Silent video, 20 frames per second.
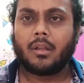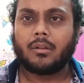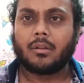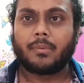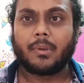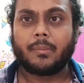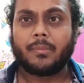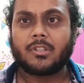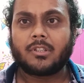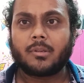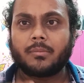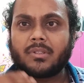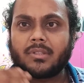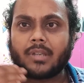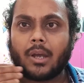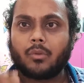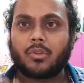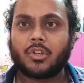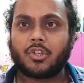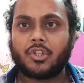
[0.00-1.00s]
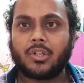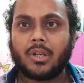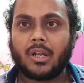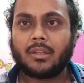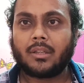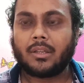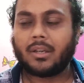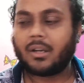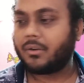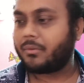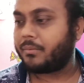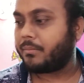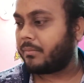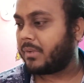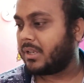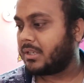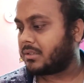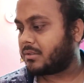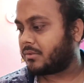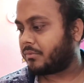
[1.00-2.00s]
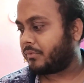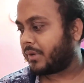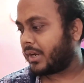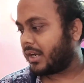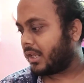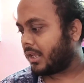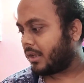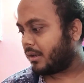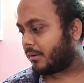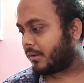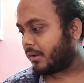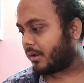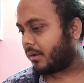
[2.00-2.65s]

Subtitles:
the peoples of the South Asia, they are very